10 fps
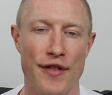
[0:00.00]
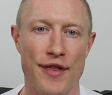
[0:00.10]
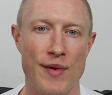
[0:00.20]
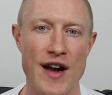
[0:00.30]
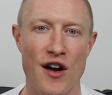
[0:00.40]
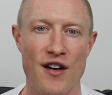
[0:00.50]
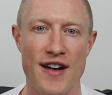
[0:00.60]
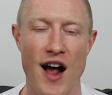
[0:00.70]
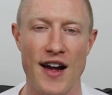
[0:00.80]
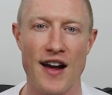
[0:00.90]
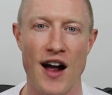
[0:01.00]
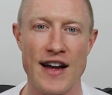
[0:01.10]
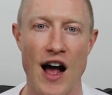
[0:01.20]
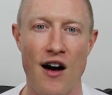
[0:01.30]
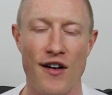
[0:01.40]

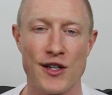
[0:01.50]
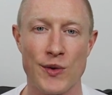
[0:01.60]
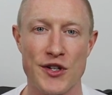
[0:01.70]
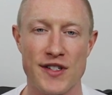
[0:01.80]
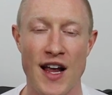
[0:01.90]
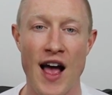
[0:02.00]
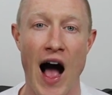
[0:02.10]
$399, which is